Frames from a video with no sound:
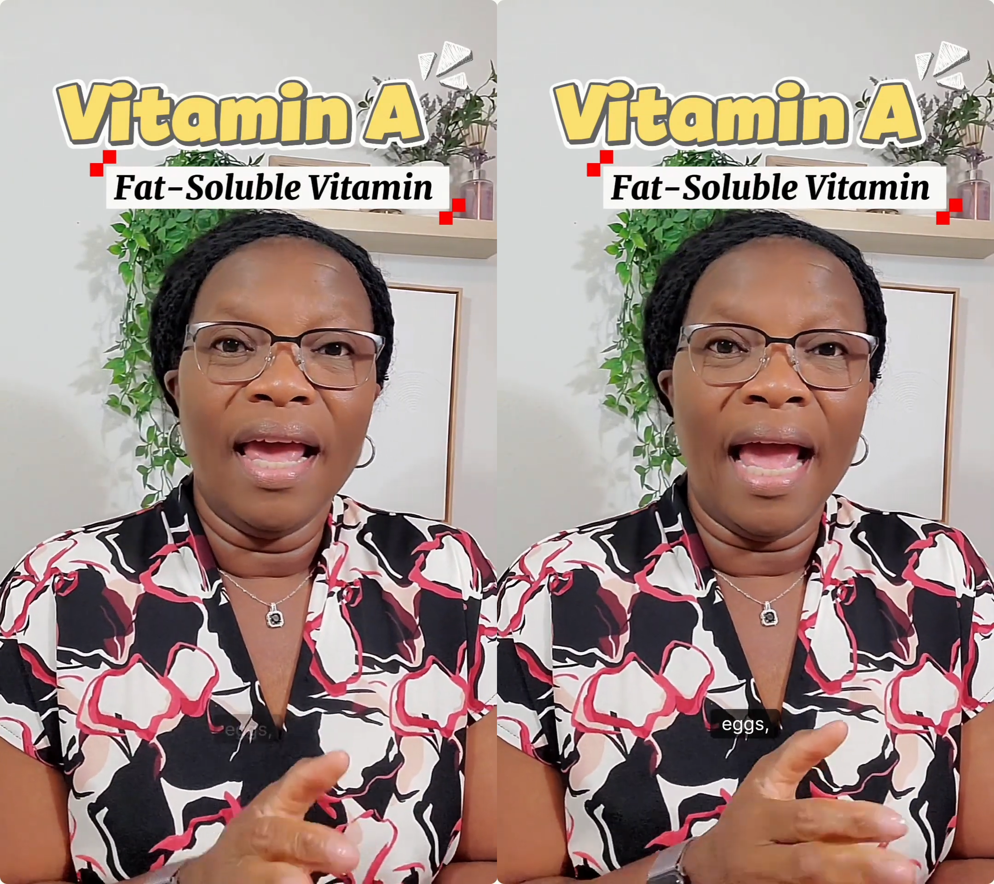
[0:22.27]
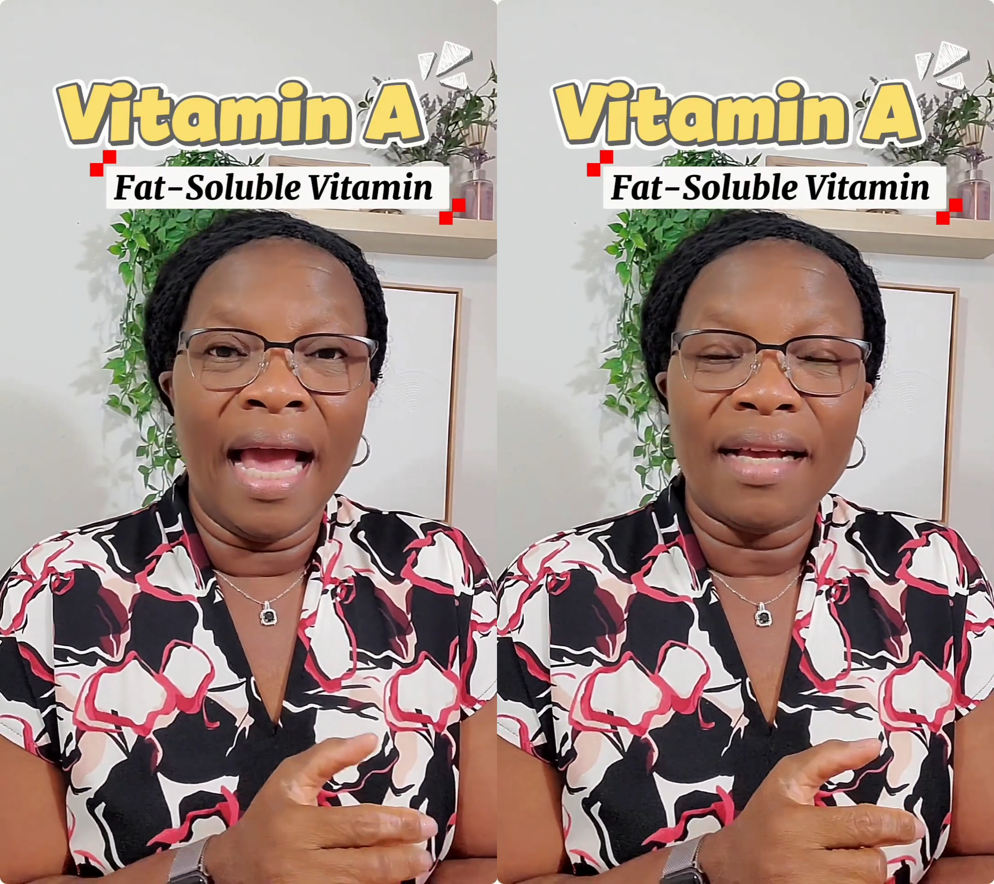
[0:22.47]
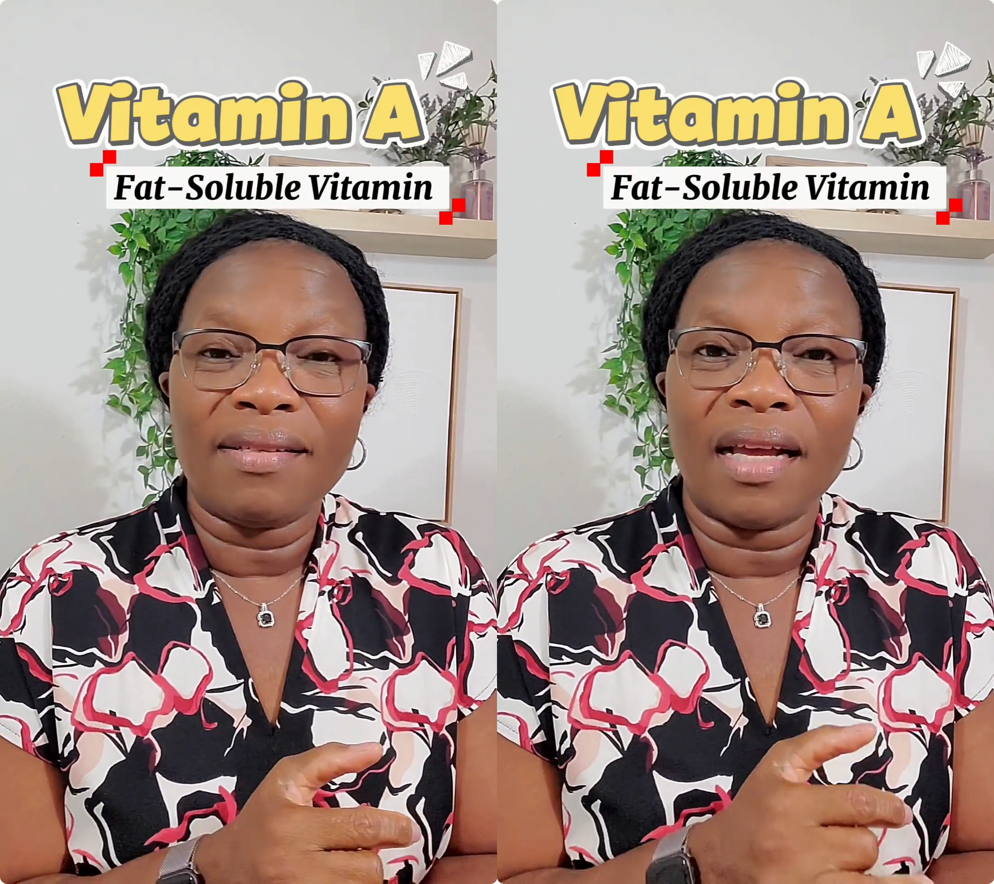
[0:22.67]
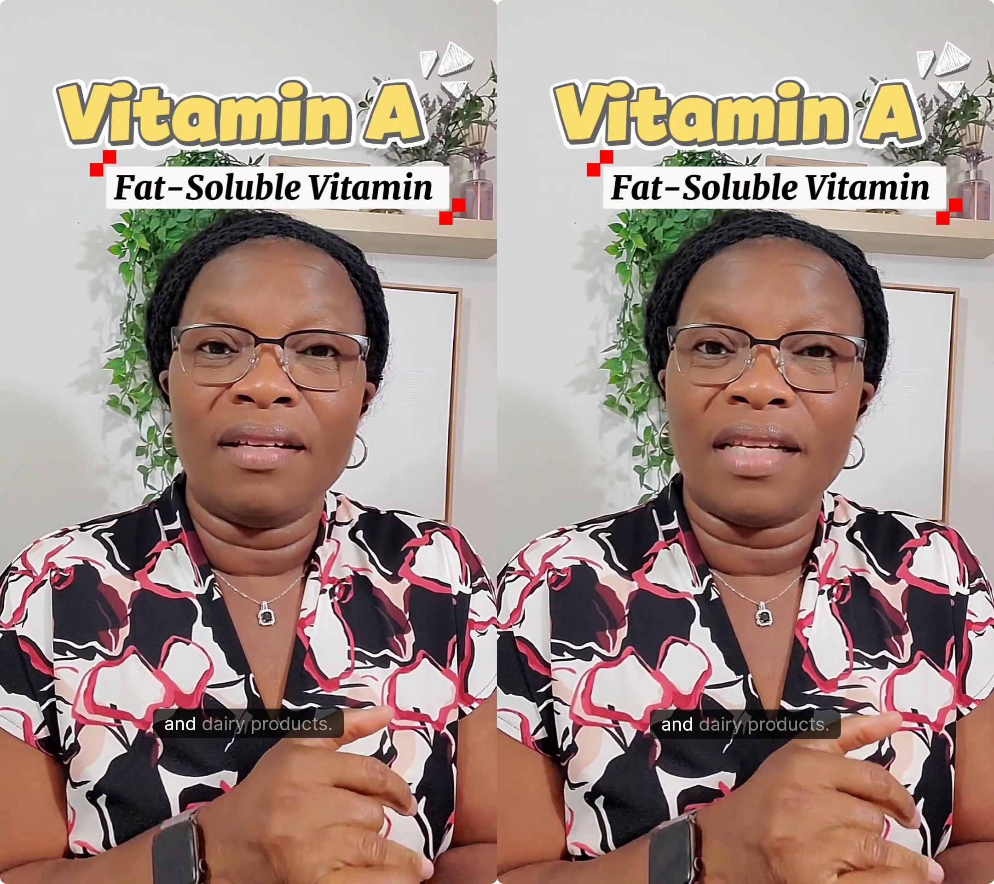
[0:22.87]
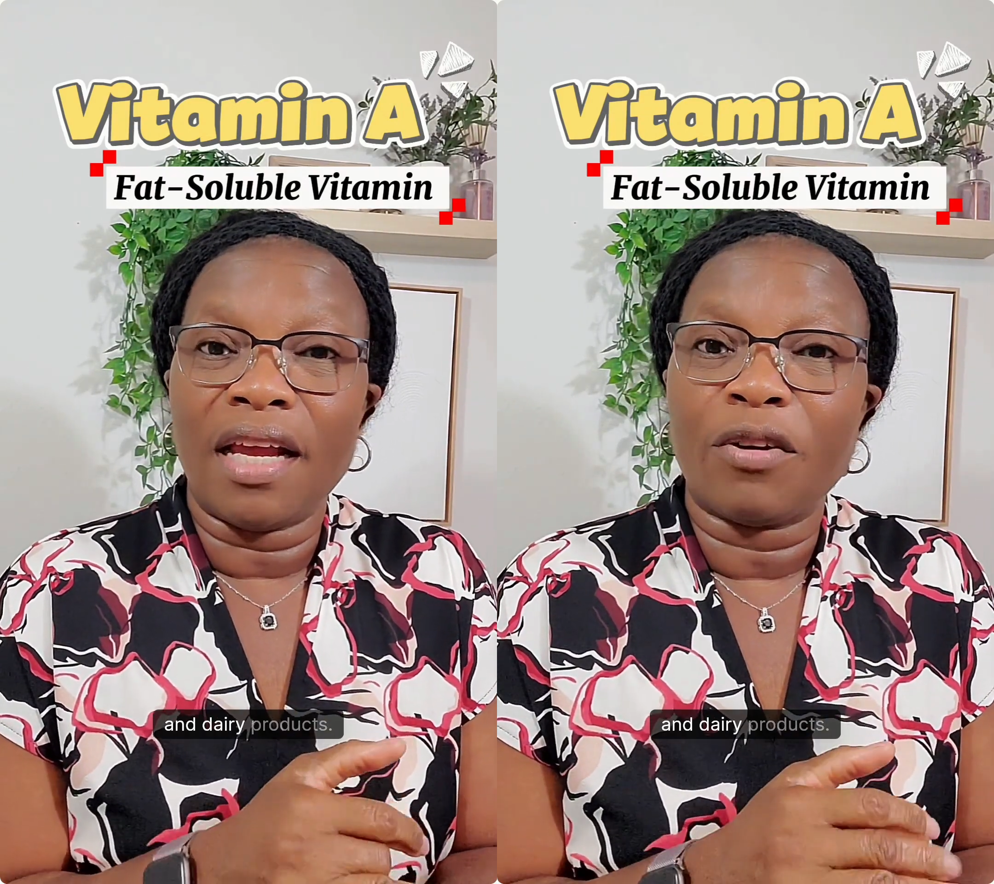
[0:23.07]
eggs
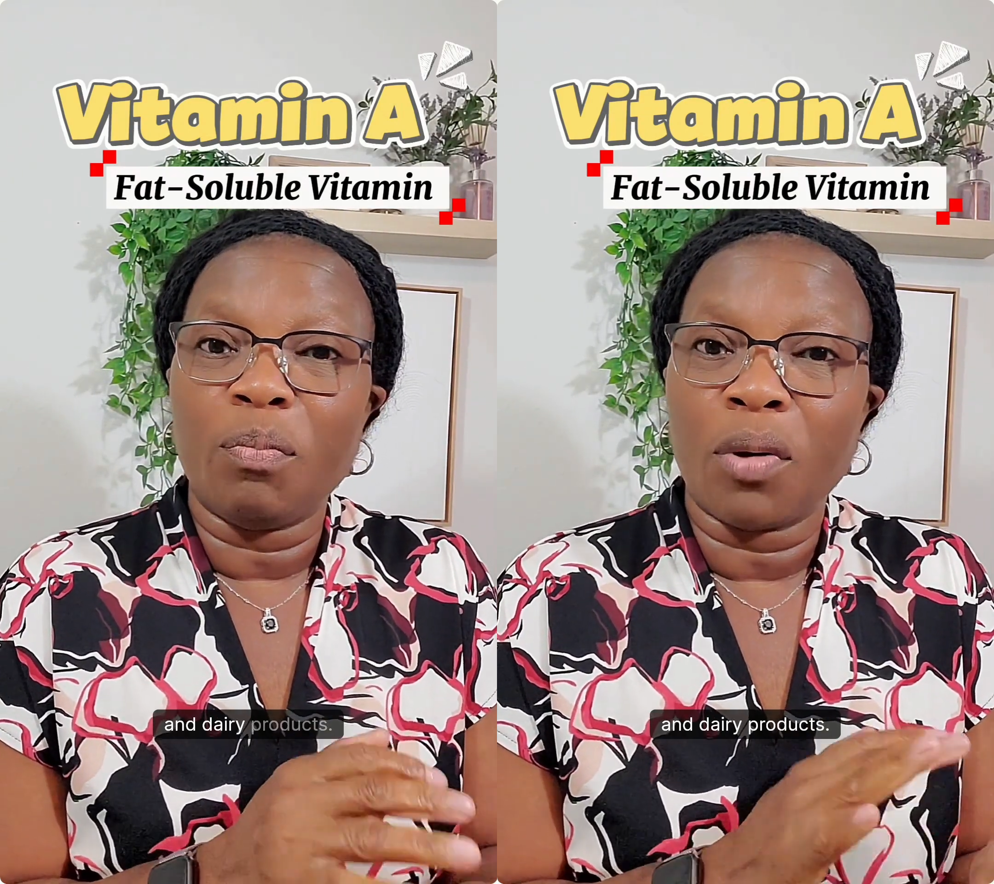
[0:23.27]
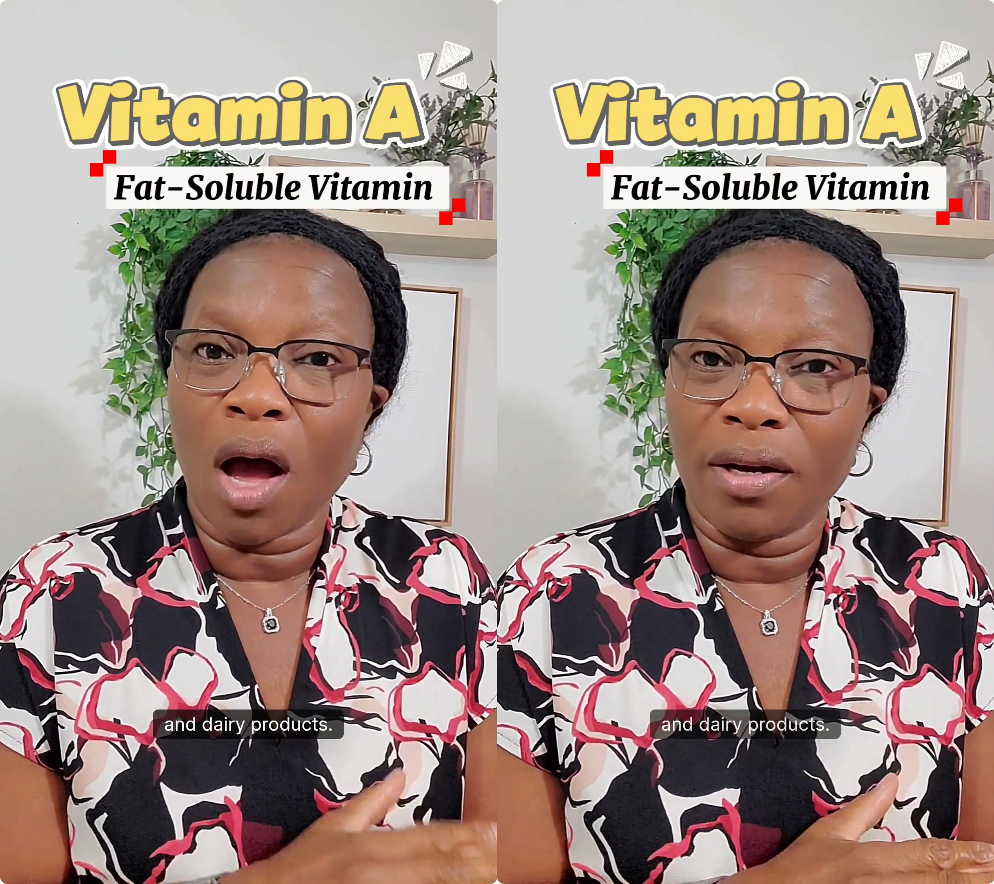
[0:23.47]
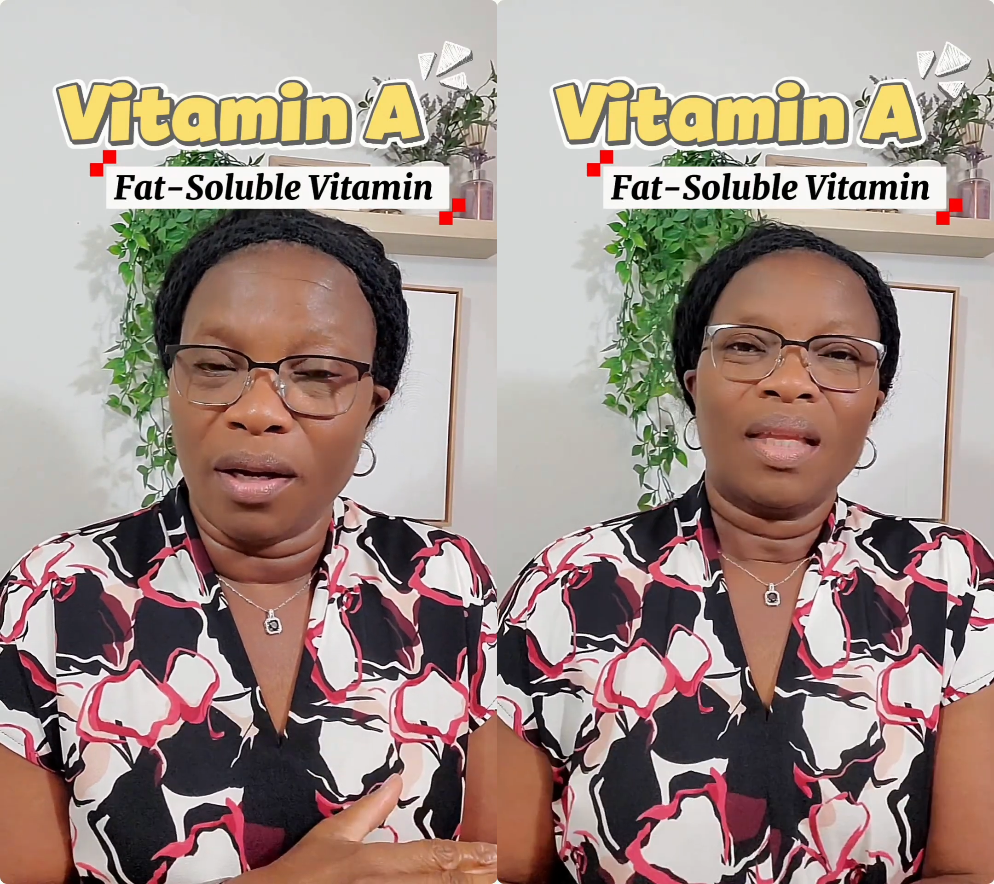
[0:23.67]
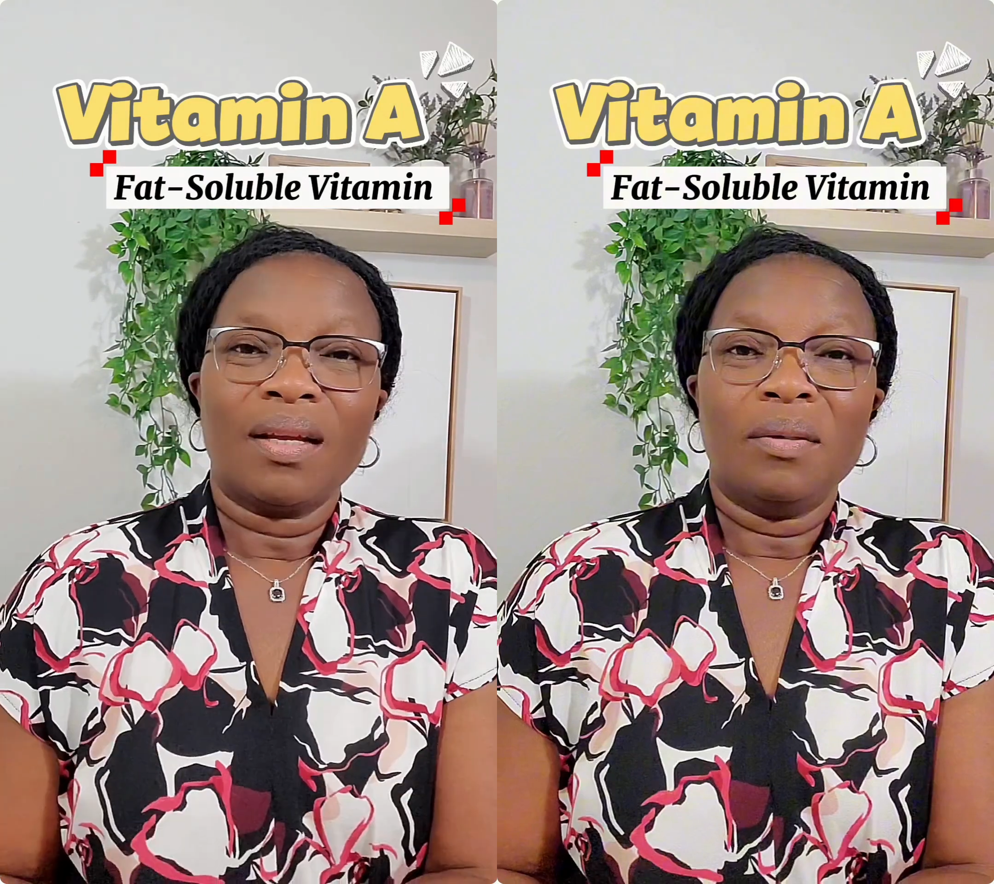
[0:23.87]
and dairy products,